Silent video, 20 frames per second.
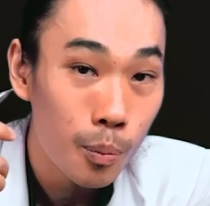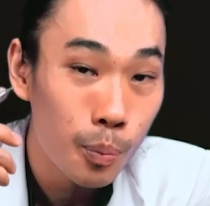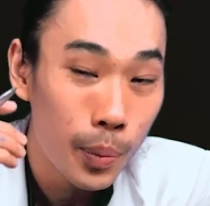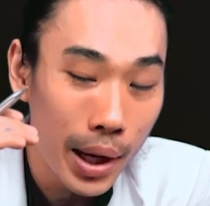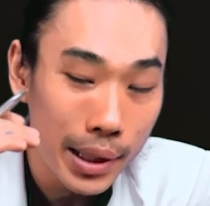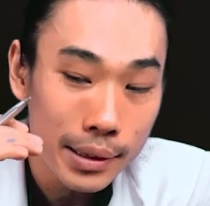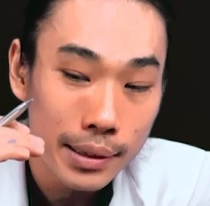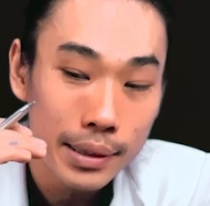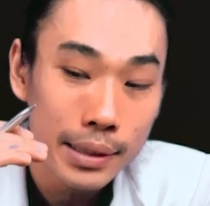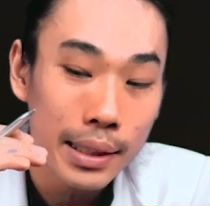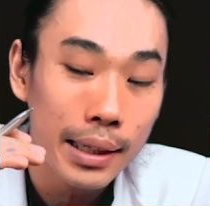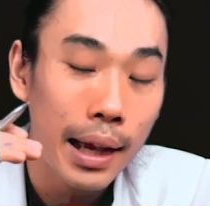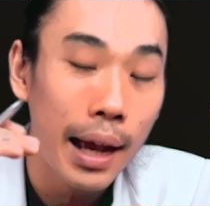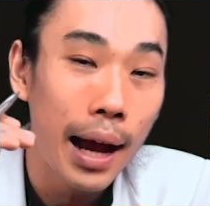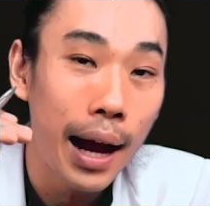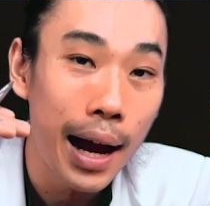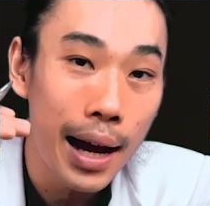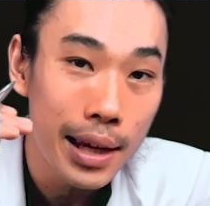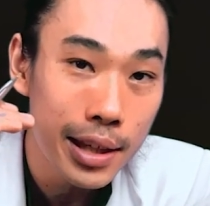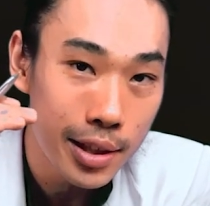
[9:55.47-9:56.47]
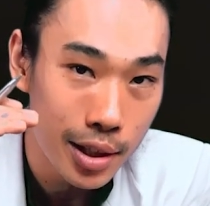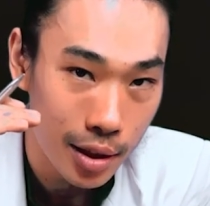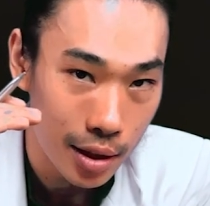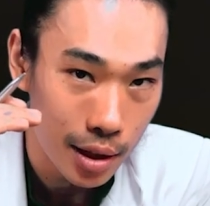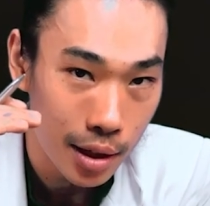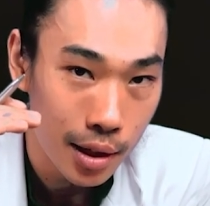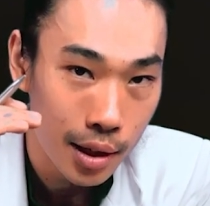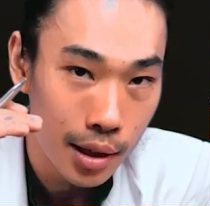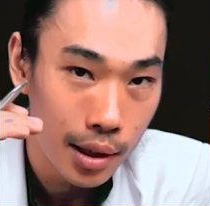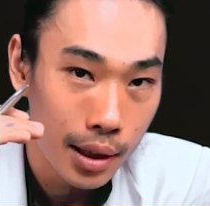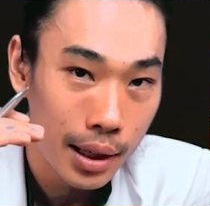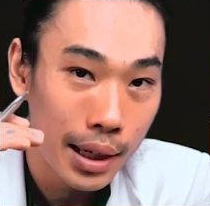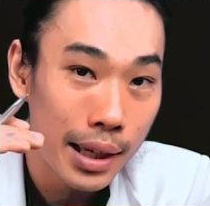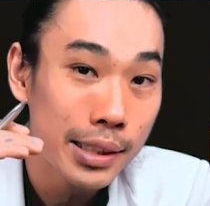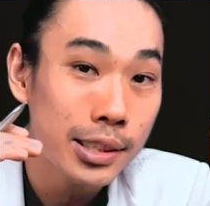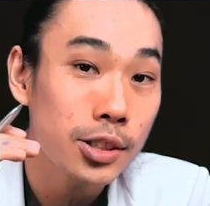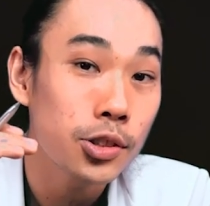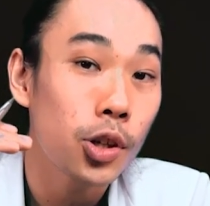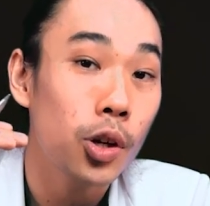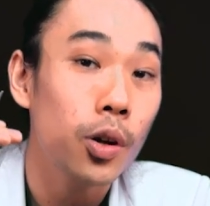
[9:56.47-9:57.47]
but the higher
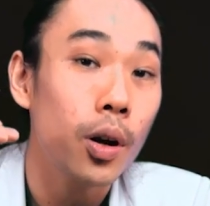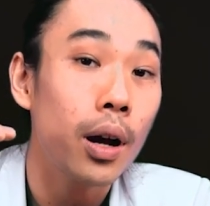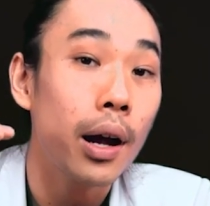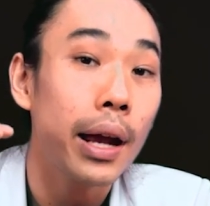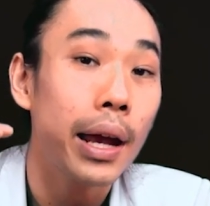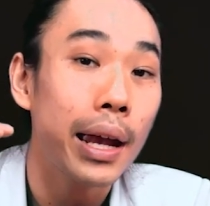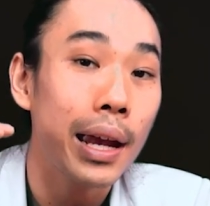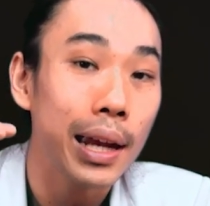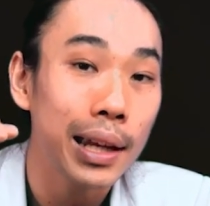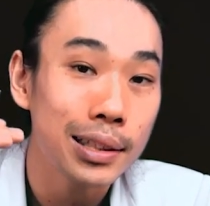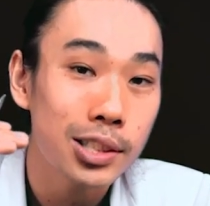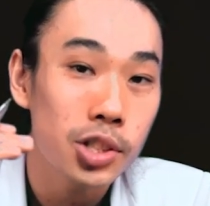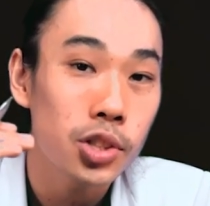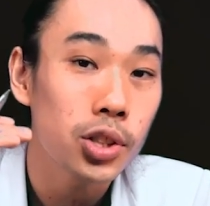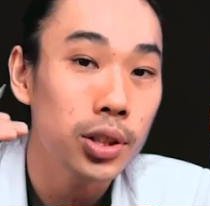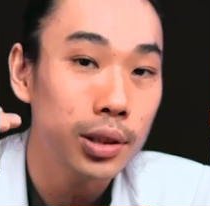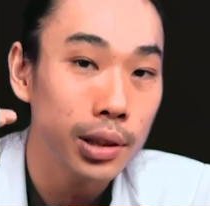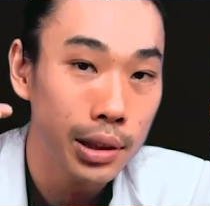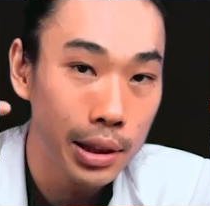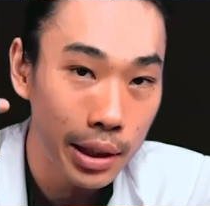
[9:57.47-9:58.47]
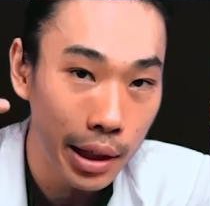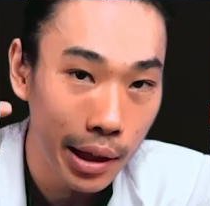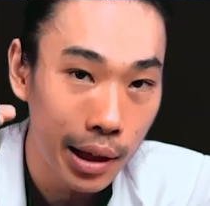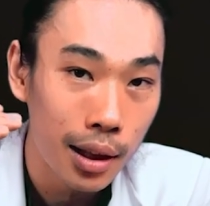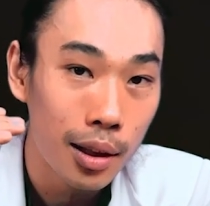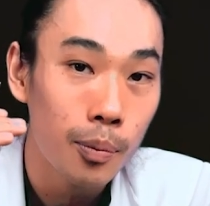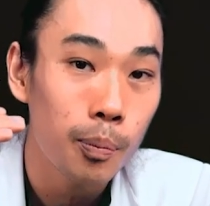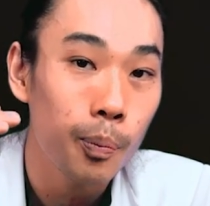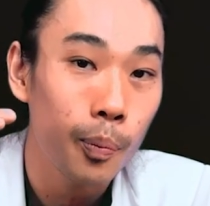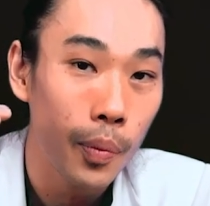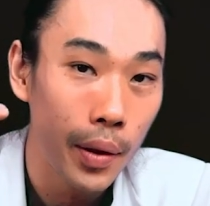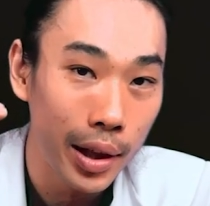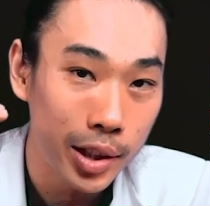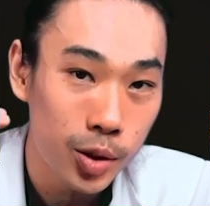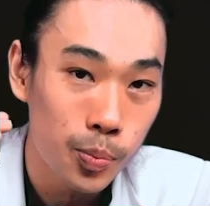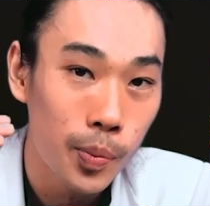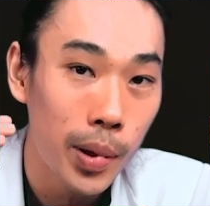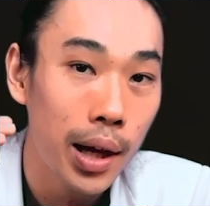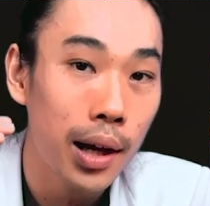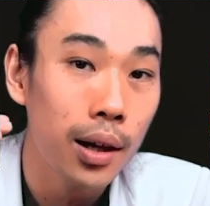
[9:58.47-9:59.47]
is your HDL
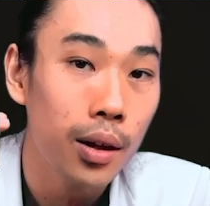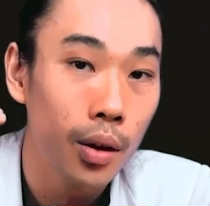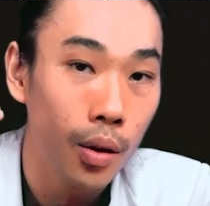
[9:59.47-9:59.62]
plasma